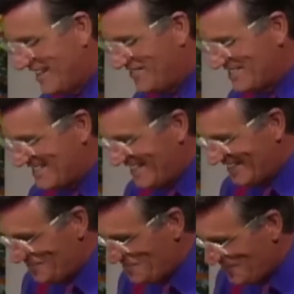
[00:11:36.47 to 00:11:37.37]

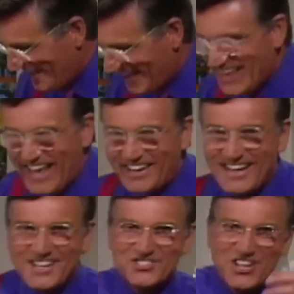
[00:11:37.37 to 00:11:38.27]
17.
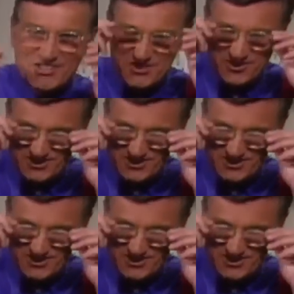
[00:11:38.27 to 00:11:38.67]
And that shows you